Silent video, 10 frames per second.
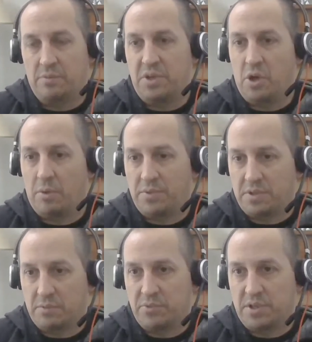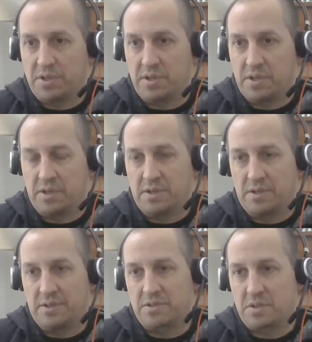could be comma delimited,
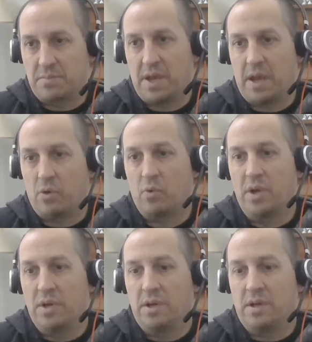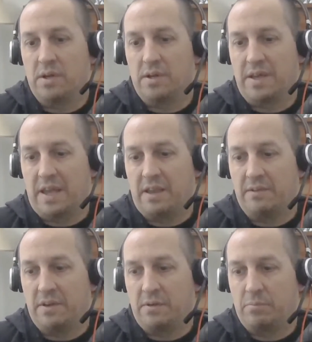somehow
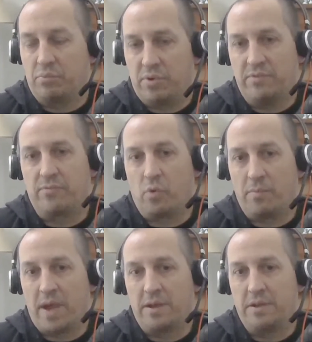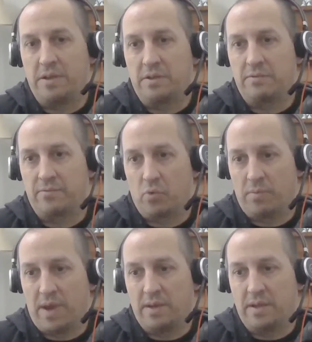a pre-formatted
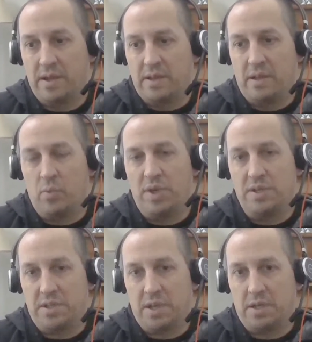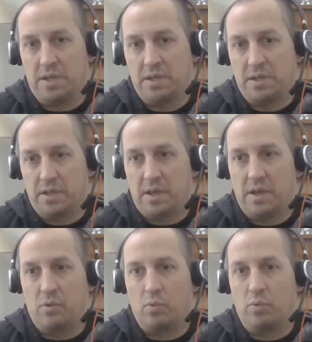format that we can take,
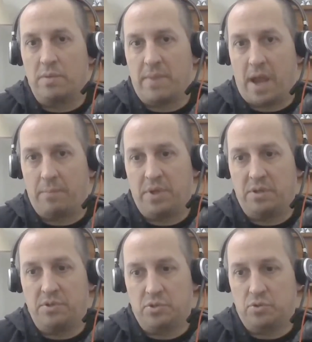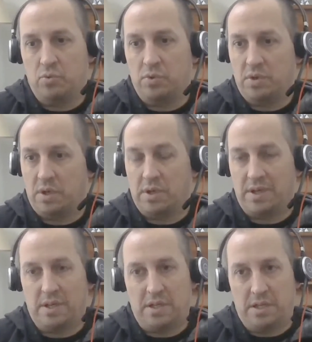remap into
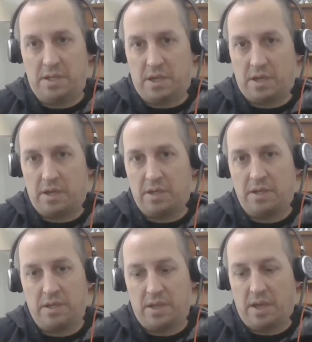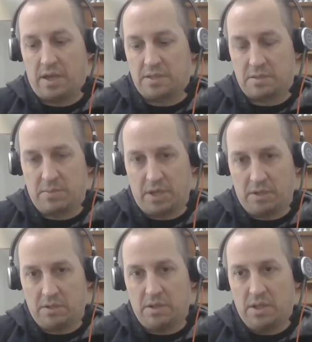an EDI,
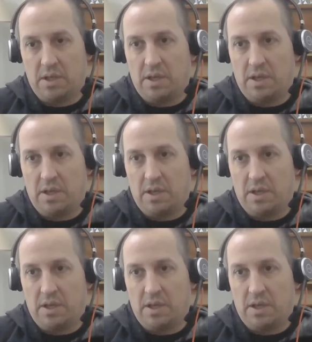XML,